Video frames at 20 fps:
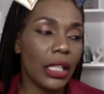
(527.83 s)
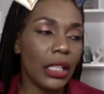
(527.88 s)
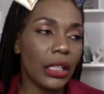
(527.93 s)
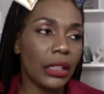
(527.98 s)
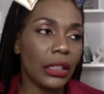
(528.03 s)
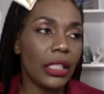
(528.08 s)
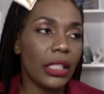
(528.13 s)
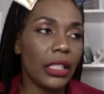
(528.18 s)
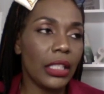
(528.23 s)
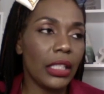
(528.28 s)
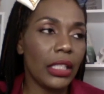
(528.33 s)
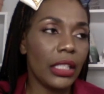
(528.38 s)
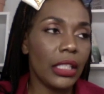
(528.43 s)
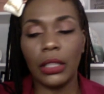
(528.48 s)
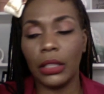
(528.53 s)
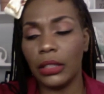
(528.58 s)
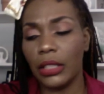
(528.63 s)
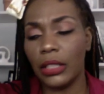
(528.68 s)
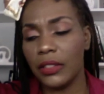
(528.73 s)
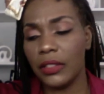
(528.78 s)
This is
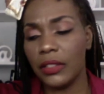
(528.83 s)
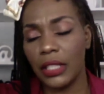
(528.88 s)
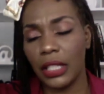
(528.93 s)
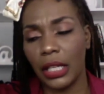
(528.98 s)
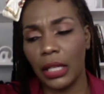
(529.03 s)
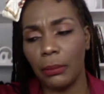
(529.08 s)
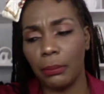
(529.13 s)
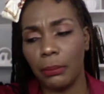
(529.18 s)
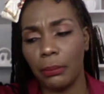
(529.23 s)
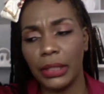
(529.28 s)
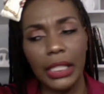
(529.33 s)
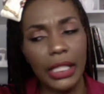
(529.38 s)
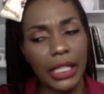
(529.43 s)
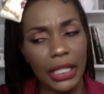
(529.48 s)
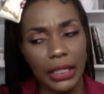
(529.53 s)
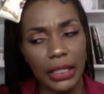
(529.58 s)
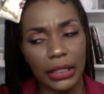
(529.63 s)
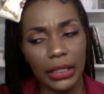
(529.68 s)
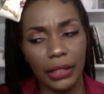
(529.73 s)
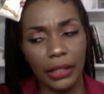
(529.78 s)
a
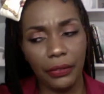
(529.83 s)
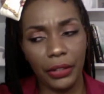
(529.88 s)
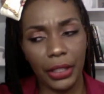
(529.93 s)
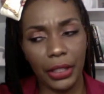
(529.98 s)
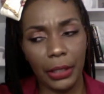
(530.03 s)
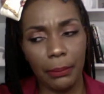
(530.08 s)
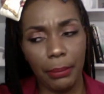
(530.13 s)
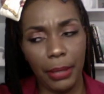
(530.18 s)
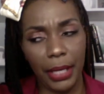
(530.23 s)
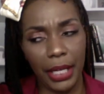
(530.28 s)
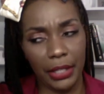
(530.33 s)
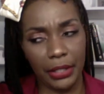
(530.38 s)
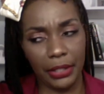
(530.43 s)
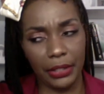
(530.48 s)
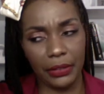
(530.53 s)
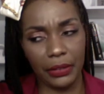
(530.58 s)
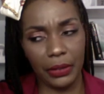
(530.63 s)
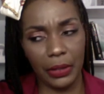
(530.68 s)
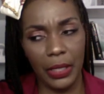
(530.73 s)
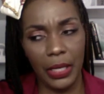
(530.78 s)
complete different
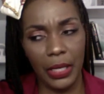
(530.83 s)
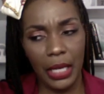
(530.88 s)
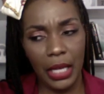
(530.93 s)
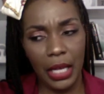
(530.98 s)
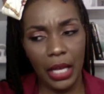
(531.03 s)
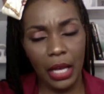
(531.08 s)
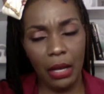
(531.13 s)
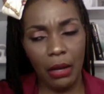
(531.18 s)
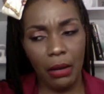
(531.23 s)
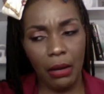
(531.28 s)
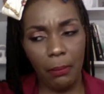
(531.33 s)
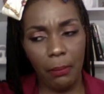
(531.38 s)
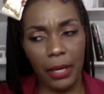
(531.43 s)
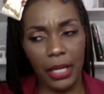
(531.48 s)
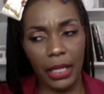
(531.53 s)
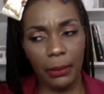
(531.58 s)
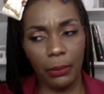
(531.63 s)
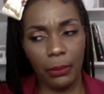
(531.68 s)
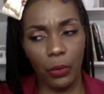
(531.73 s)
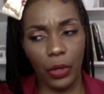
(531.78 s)
comparison, but
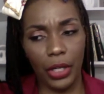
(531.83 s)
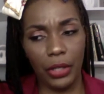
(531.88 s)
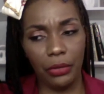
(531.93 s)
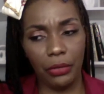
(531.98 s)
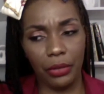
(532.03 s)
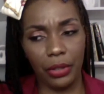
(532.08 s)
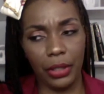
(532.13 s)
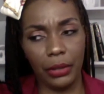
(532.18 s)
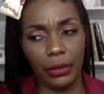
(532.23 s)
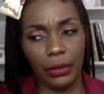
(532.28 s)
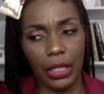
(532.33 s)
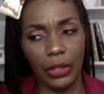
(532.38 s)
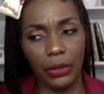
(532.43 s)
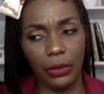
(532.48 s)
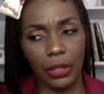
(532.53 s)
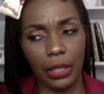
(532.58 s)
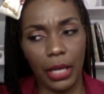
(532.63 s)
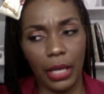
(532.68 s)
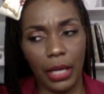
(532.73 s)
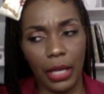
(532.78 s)
I'm wondering, and you
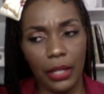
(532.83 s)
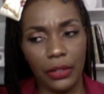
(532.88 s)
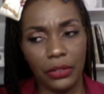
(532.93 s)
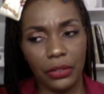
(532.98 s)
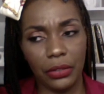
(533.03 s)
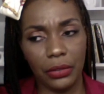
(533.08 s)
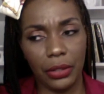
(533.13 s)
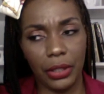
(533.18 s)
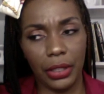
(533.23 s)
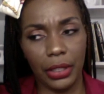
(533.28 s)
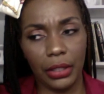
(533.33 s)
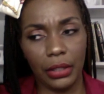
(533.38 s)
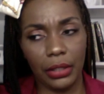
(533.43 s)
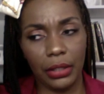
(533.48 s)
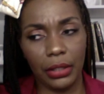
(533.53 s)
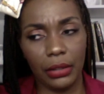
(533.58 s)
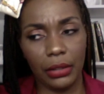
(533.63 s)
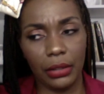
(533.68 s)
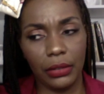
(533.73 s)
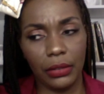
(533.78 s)
could answer it
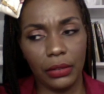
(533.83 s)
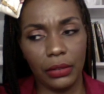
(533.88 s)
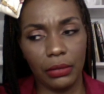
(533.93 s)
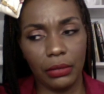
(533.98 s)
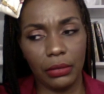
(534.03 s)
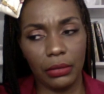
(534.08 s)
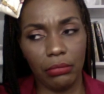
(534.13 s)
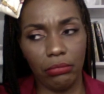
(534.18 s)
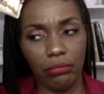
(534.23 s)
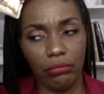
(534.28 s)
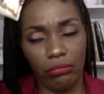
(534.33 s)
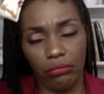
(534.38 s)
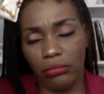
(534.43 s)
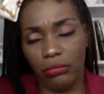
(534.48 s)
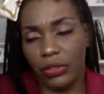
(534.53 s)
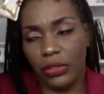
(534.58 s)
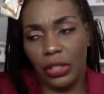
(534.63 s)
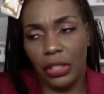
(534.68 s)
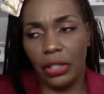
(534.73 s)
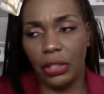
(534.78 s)

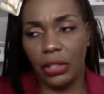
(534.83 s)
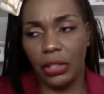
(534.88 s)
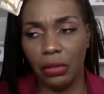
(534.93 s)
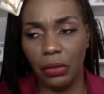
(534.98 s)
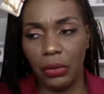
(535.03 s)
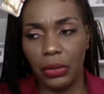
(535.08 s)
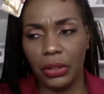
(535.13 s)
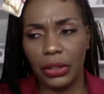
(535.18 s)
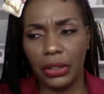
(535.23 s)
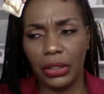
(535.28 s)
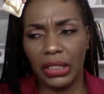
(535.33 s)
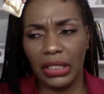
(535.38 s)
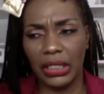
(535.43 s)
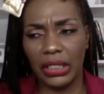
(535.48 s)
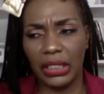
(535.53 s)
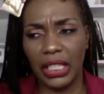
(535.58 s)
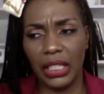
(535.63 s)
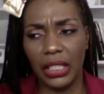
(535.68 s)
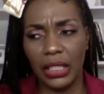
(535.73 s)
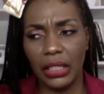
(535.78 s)
still.
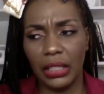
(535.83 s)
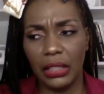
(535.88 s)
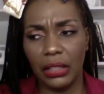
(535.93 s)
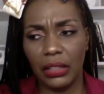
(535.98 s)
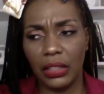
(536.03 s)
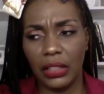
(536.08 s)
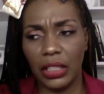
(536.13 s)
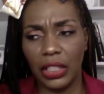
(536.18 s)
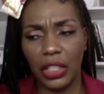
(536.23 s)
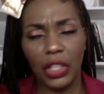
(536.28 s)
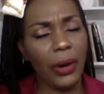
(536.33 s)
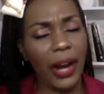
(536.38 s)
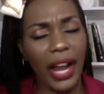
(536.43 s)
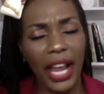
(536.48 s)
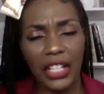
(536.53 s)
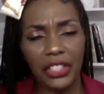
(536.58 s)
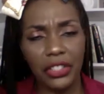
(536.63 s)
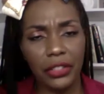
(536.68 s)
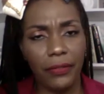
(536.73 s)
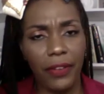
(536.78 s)
Did the
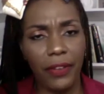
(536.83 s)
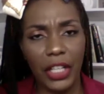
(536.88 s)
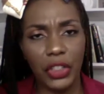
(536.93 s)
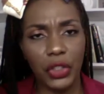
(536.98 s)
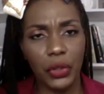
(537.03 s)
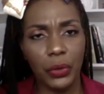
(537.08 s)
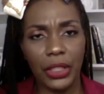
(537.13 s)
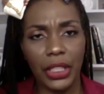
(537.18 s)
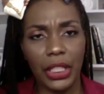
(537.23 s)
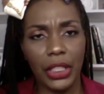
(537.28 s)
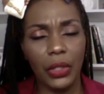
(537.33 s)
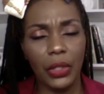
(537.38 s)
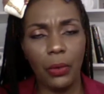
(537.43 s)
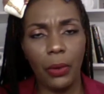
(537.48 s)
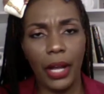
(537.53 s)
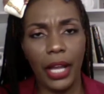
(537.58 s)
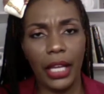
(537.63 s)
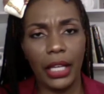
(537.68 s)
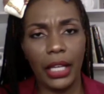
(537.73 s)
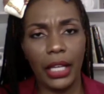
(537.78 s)
crash affect you in any
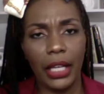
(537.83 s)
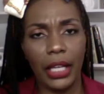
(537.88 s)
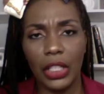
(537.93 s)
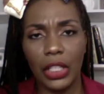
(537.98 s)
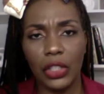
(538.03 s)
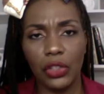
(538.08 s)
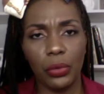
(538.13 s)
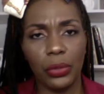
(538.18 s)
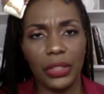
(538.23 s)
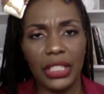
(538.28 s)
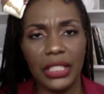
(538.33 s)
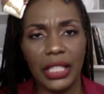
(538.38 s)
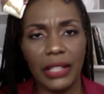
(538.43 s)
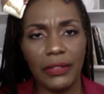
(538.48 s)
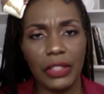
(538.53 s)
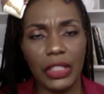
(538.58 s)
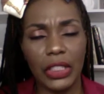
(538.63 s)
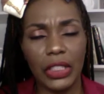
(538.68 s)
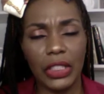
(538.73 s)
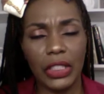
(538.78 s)
way in
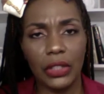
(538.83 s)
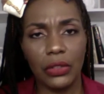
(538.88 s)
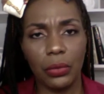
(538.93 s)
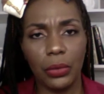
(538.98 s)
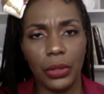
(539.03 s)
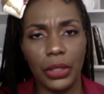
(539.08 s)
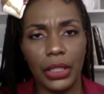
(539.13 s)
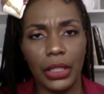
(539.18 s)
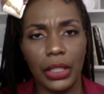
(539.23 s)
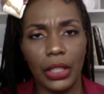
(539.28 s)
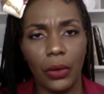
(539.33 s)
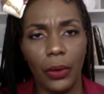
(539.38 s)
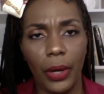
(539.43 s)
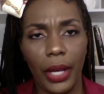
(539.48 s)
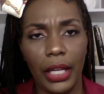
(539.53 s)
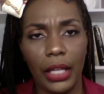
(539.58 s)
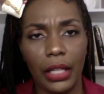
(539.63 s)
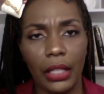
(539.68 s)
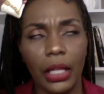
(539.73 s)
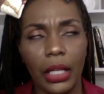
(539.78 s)
2017,
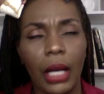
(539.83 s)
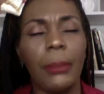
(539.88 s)
2008?